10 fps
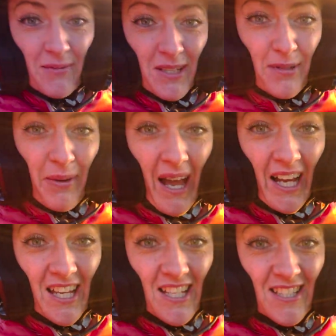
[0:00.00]
me to
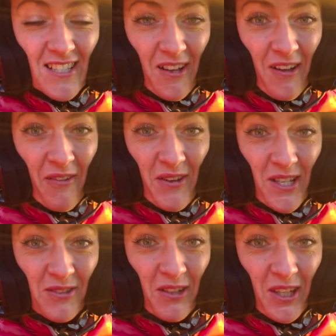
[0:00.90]
baggers. I'm
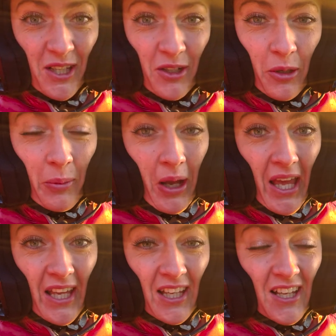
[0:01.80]
Vanessa Ruck on a bike.